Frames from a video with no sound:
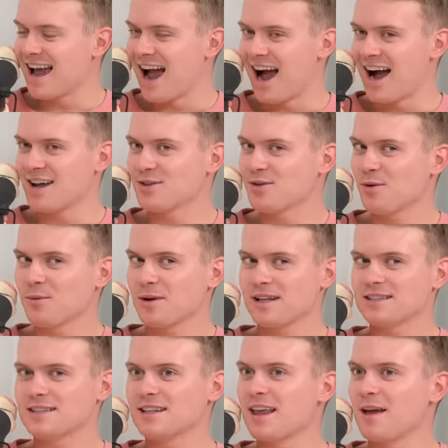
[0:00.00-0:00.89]
I thought we
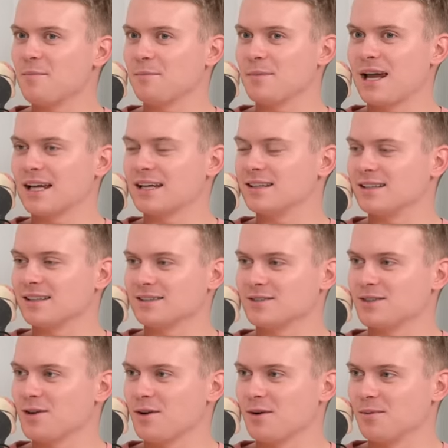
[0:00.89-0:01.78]
had to like make
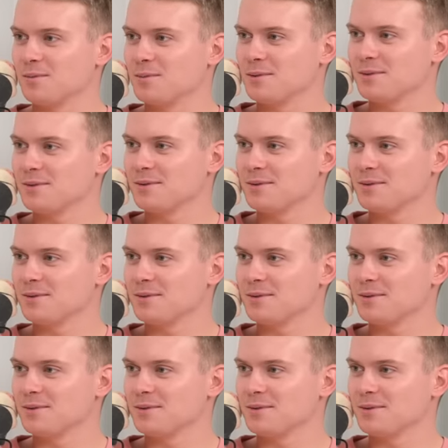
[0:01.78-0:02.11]
things up.